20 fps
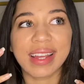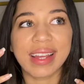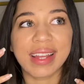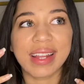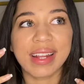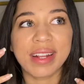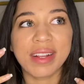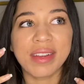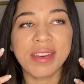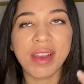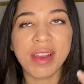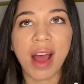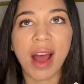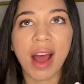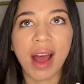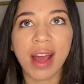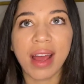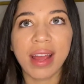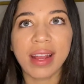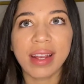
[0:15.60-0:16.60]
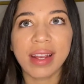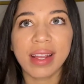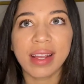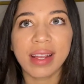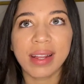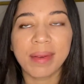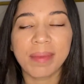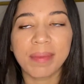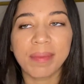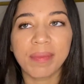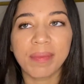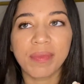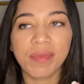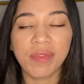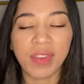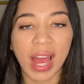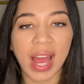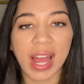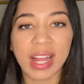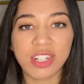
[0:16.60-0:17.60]

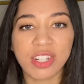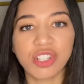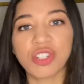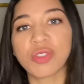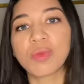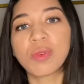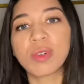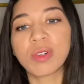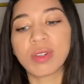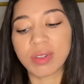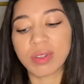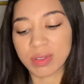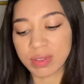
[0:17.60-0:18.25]
non-factual,